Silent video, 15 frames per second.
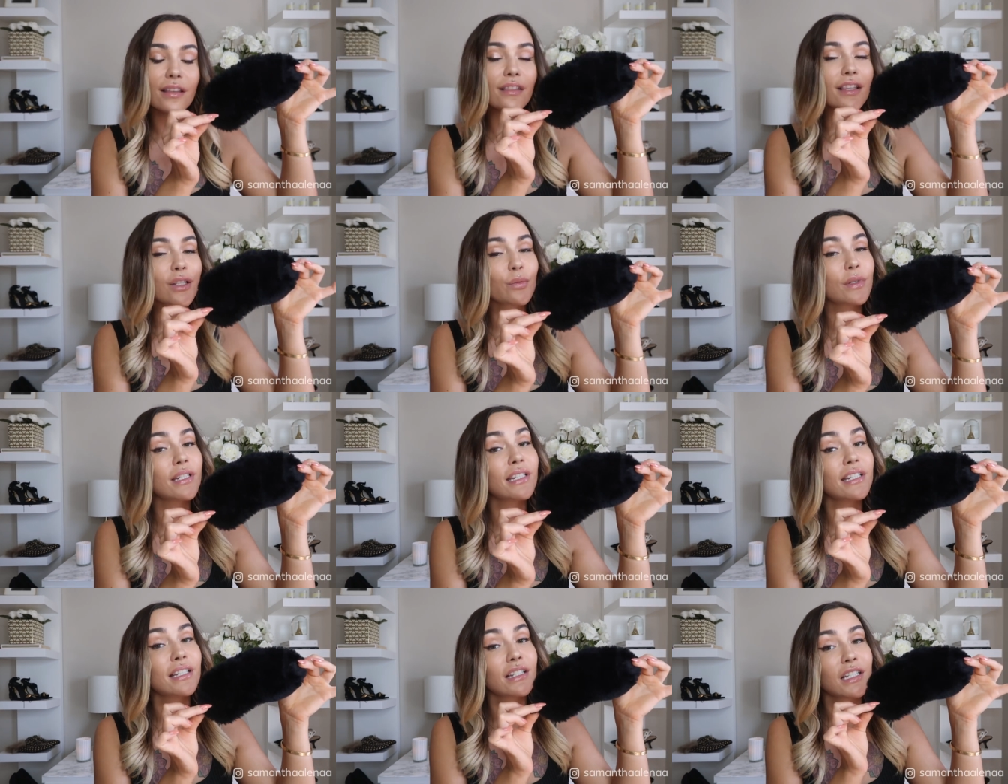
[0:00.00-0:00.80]
This one
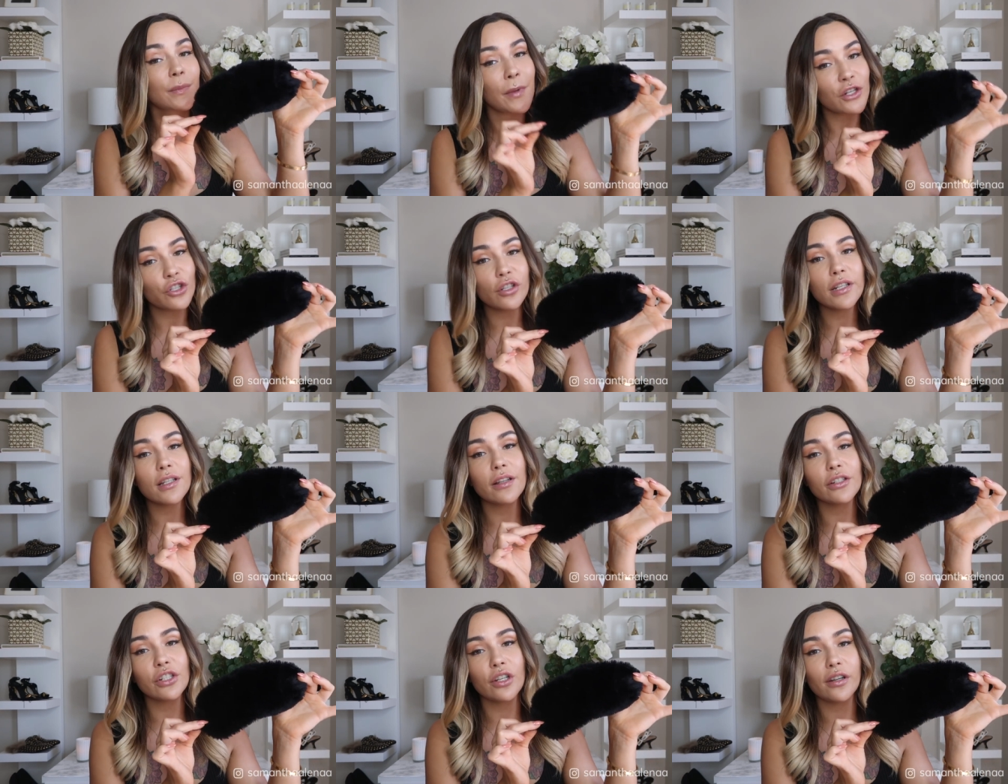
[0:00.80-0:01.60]
is especially
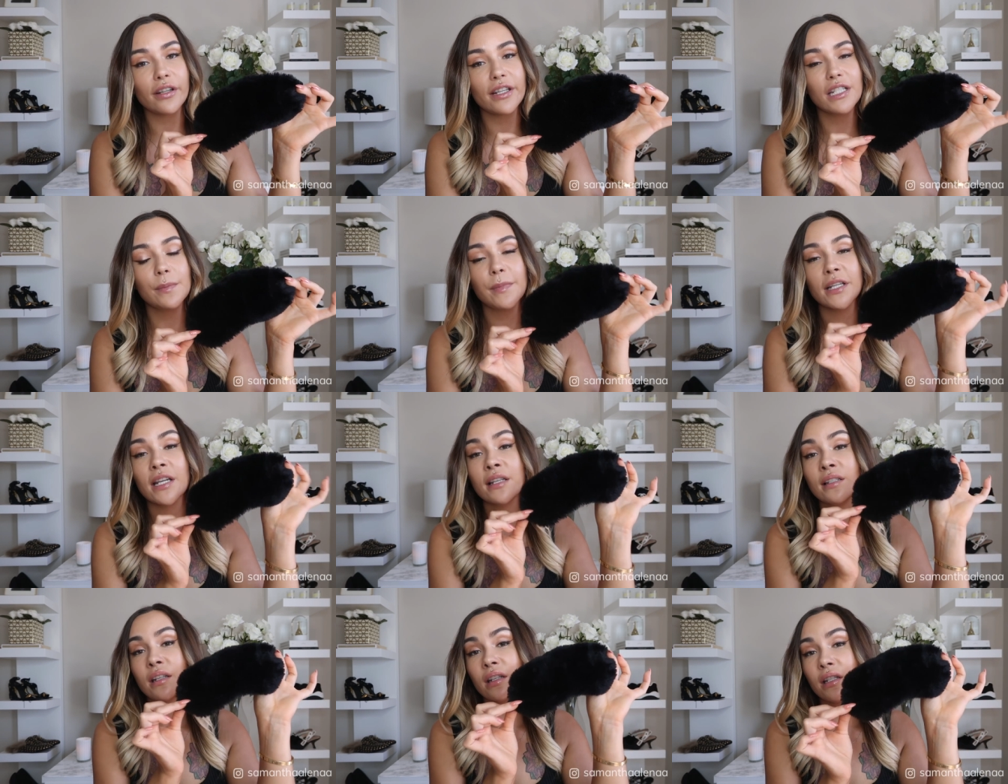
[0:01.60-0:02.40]
luxurious
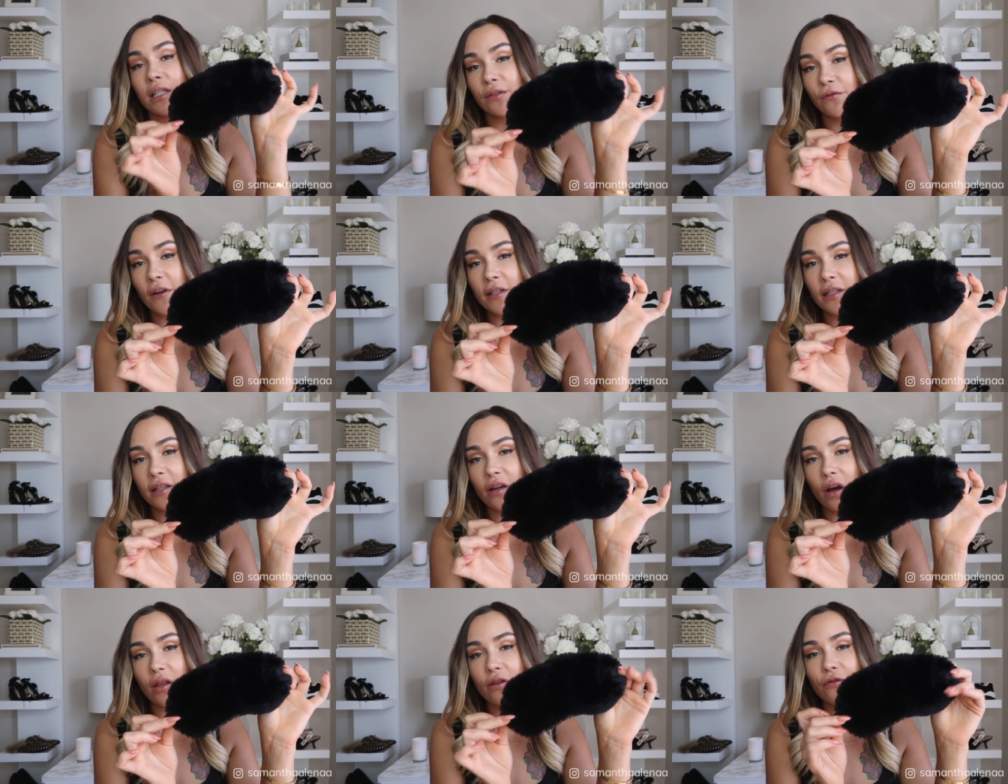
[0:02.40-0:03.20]
because it is
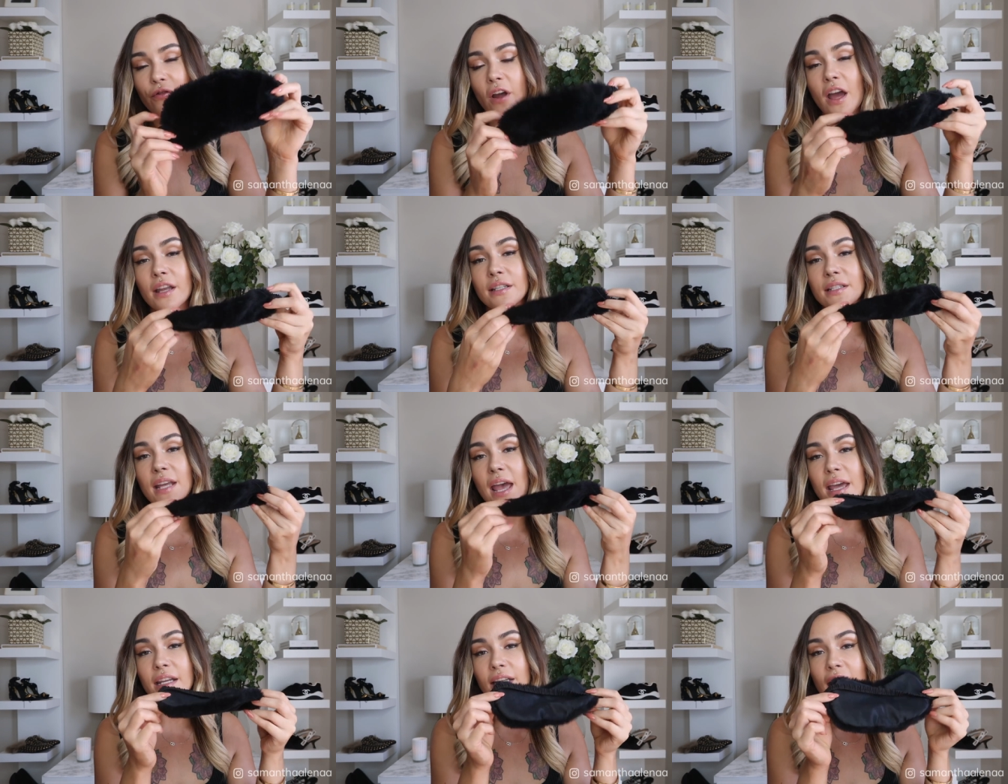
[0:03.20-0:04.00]
fuzzy on the front
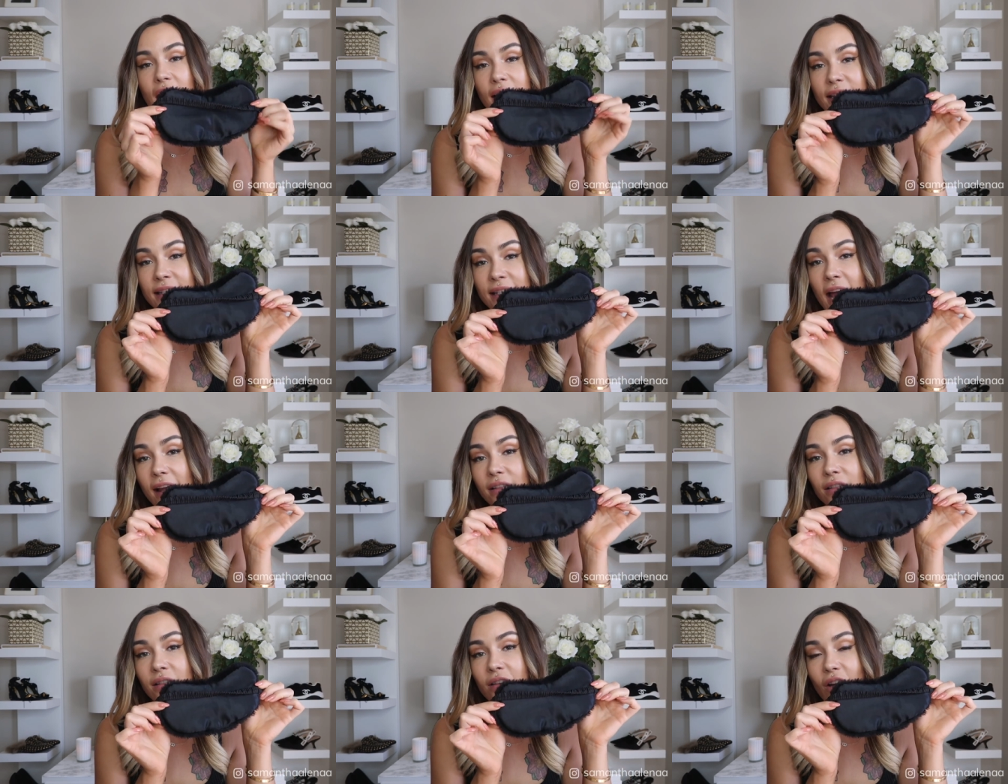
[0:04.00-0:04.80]
and it has
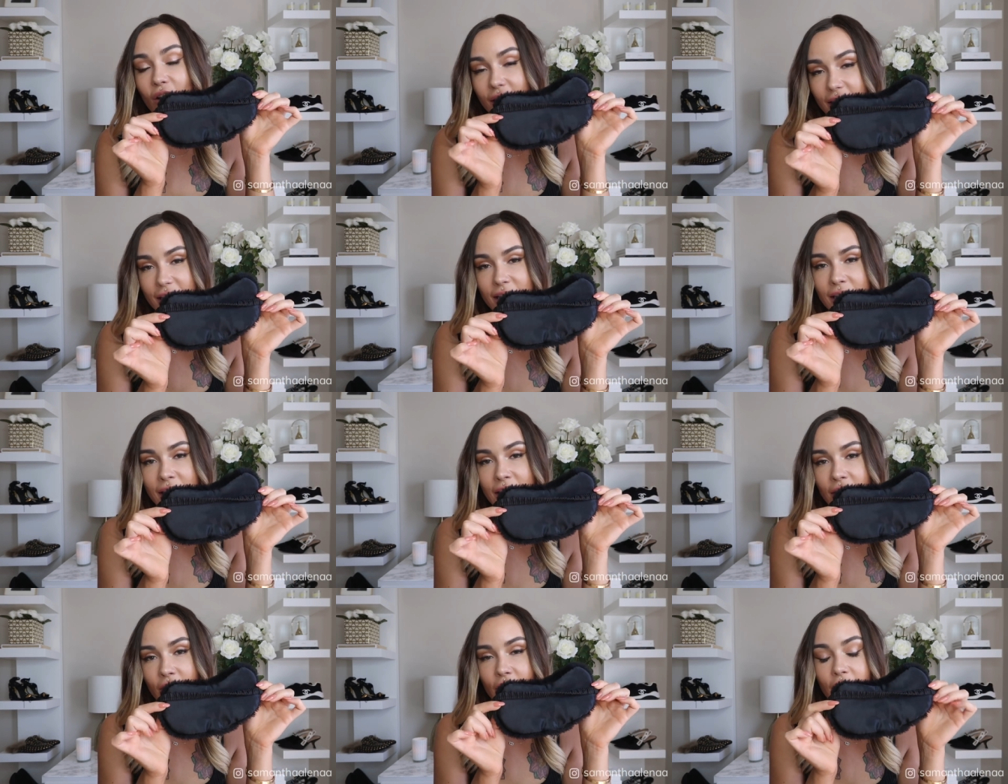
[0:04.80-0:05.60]
satin on the
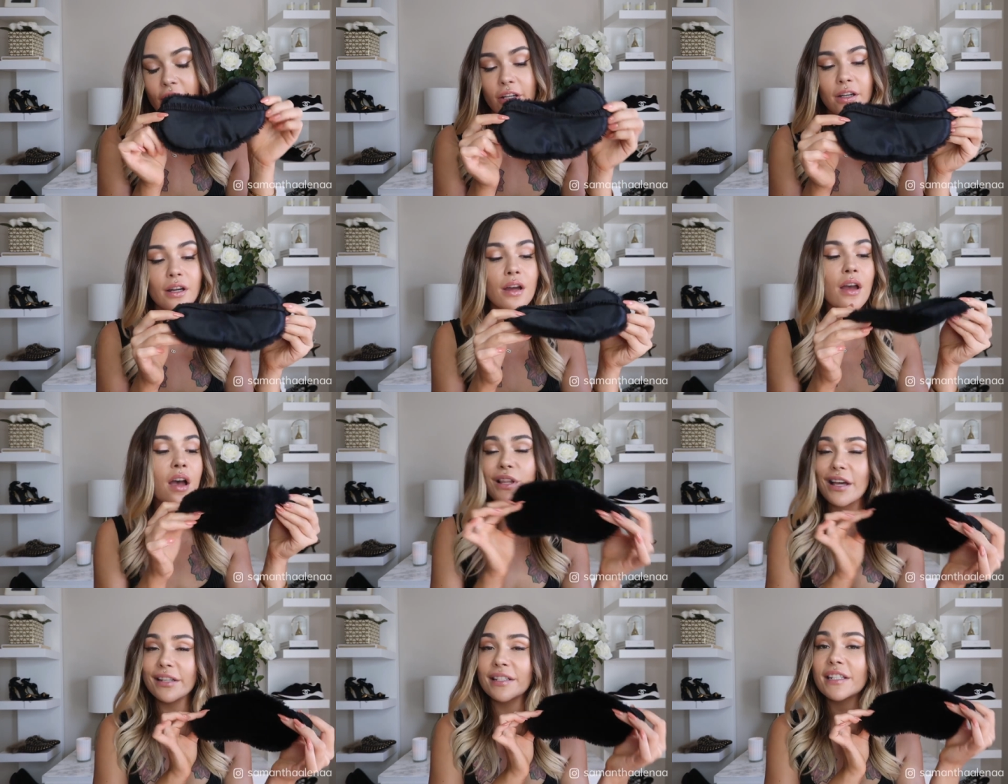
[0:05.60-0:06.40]
interior.
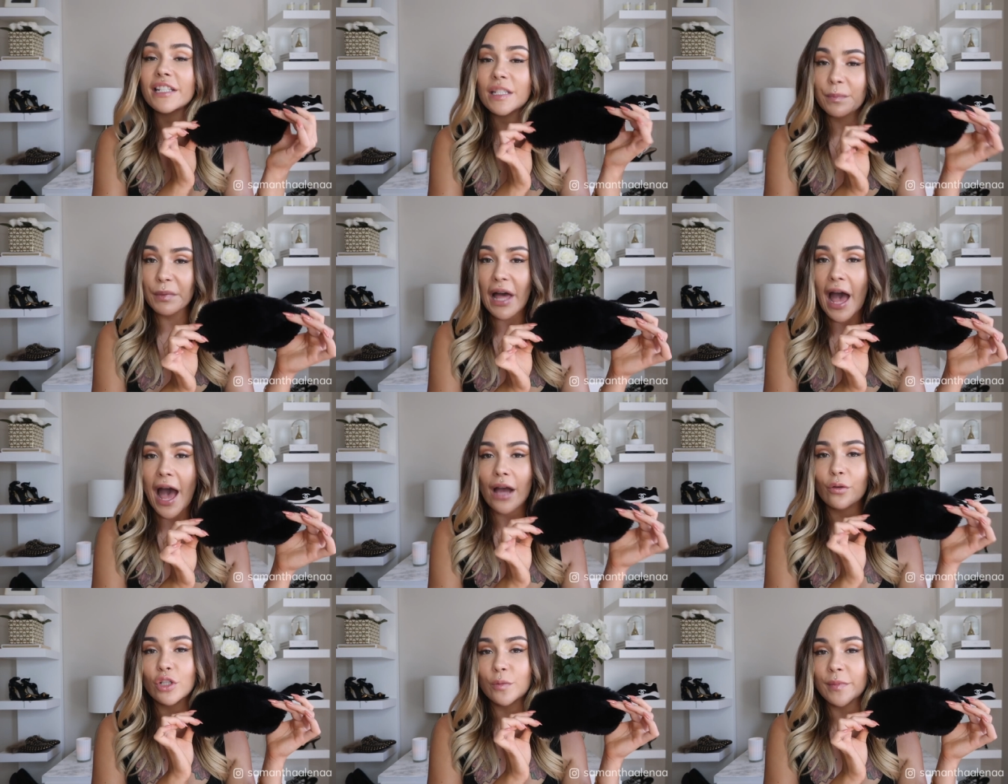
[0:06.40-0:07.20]
Plus it's
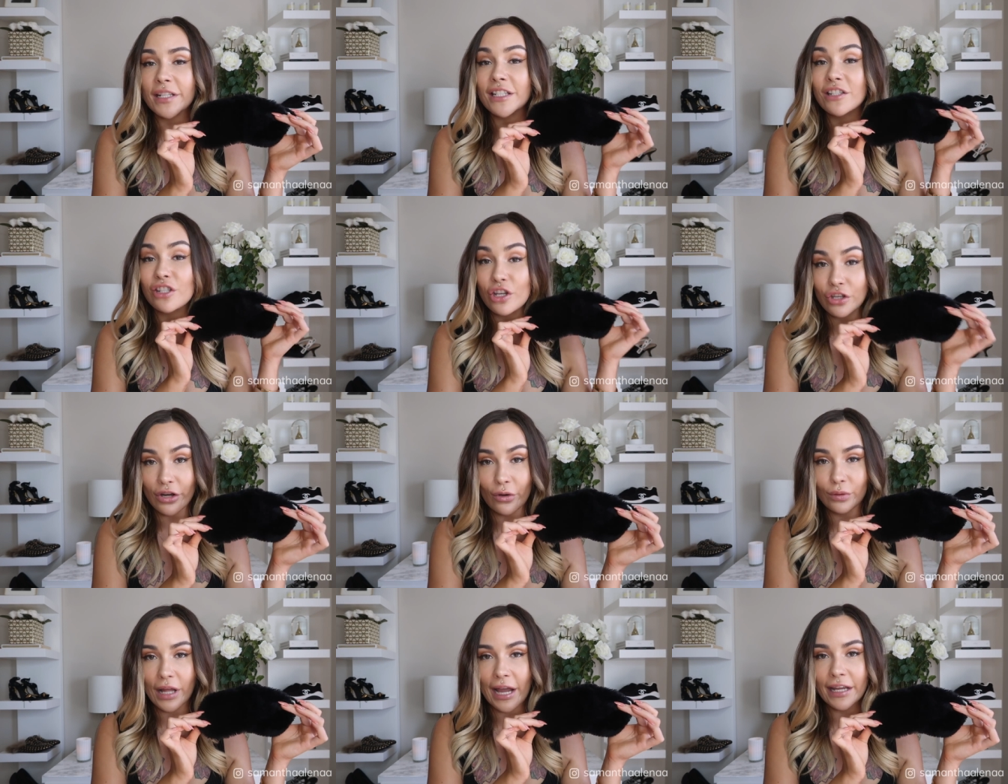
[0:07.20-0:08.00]
black, which means
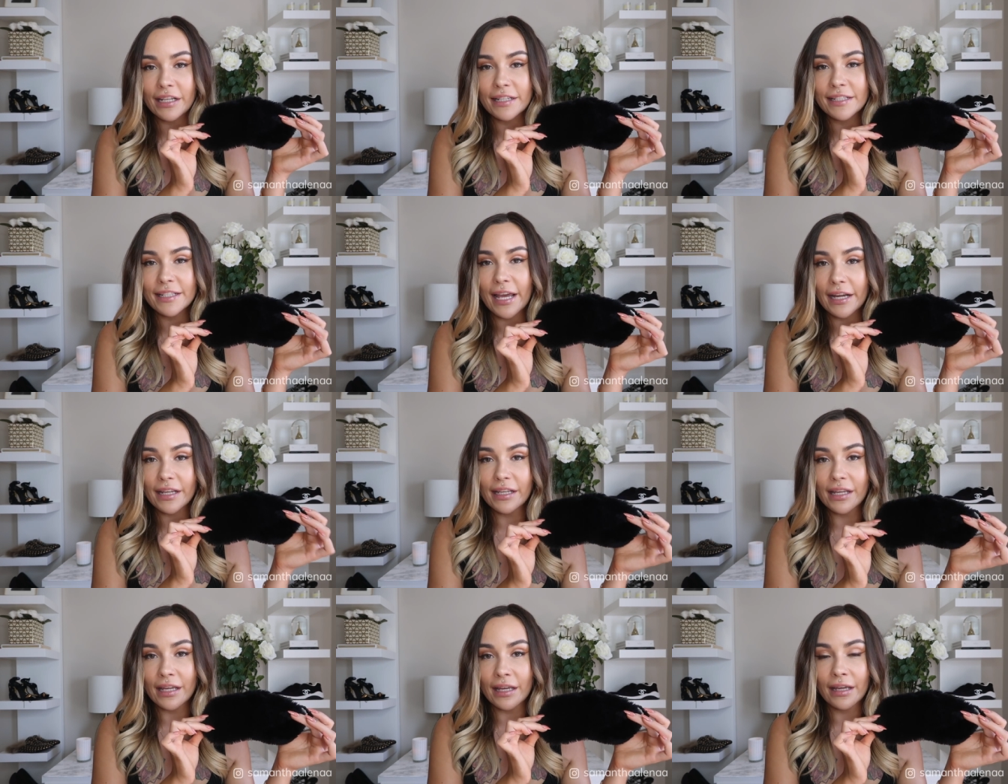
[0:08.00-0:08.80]
no light is
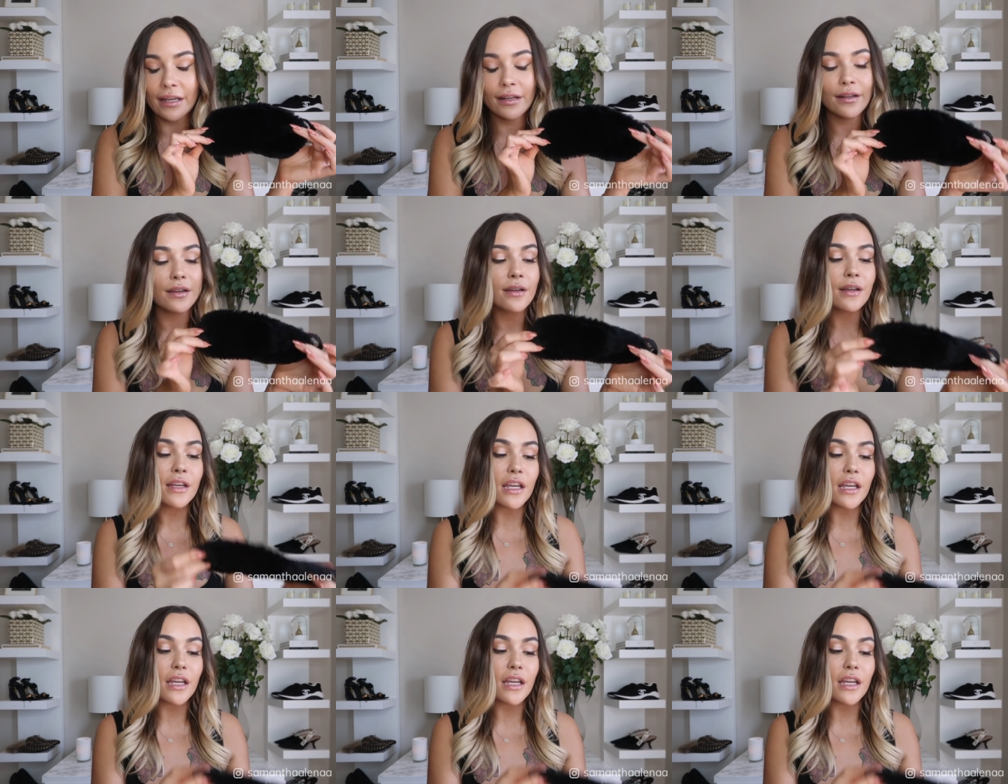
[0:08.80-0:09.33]
getting in.